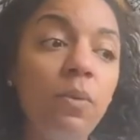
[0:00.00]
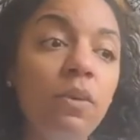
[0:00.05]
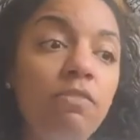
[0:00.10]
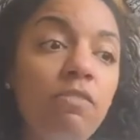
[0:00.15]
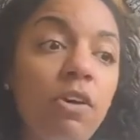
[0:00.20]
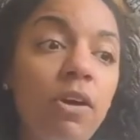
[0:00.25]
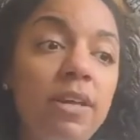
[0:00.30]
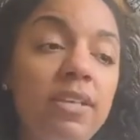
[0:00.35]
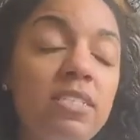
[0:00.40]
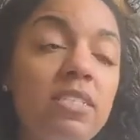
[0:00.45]

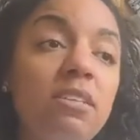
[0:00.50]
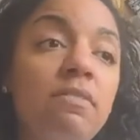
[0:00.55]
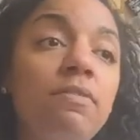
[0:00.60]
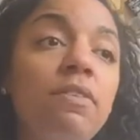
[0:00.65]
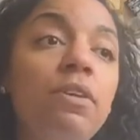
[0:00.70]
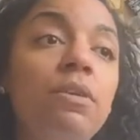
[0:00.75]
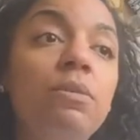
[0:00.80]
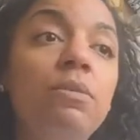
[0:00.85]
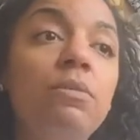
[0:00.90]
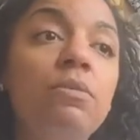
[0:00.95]
we've got
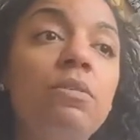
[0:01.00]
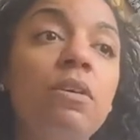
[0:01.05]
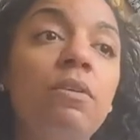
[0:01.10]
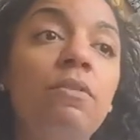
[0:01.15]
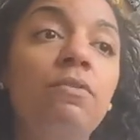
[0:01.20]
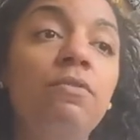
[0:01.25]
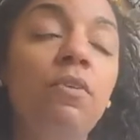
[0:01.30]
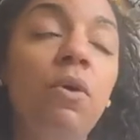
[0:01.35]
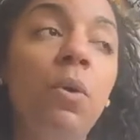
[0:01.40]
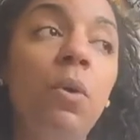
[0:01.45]
interviews
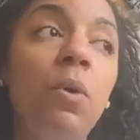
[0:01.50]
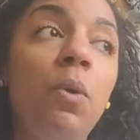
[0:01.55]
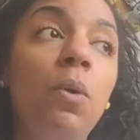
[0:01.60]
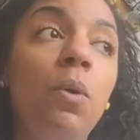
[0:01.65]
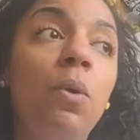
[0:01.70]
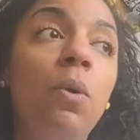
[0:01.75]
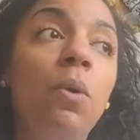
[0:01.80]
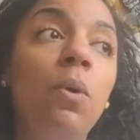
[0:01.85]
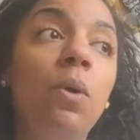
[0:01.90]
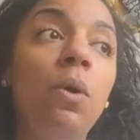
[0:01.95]

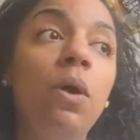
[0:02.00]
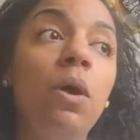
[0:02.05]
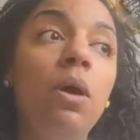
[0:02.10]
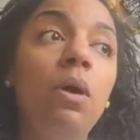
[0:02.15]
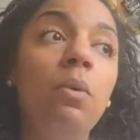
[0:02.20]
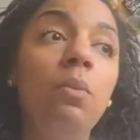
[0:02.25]
for